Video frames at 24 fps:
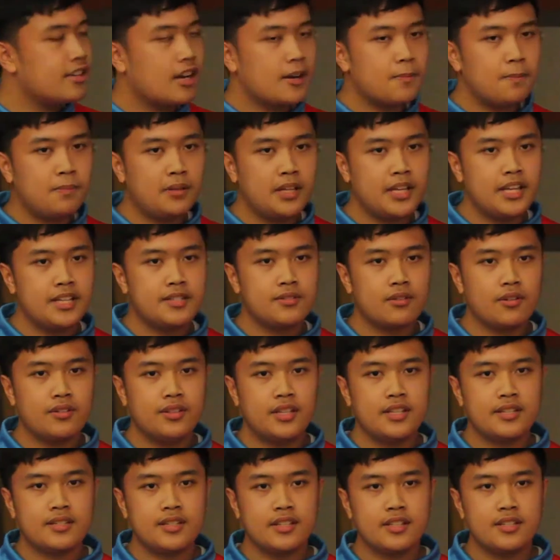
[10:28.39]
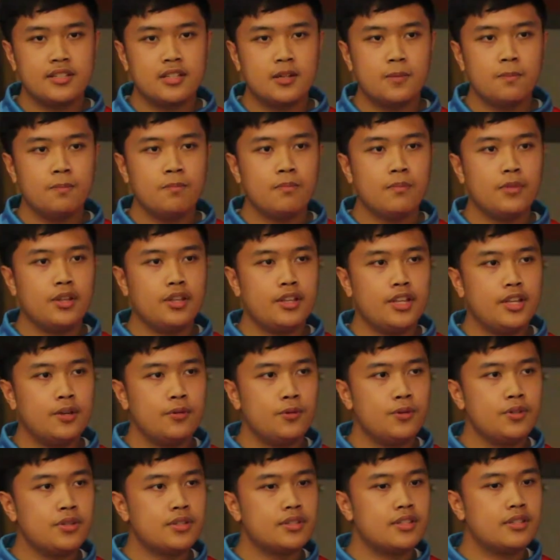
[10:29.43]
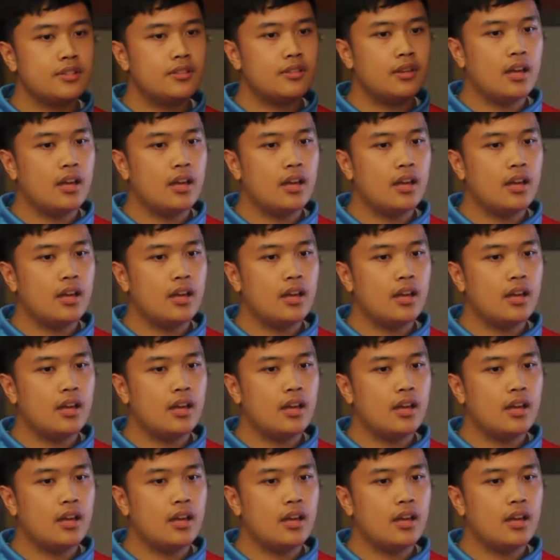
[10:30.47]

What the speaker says: that are placed on this system use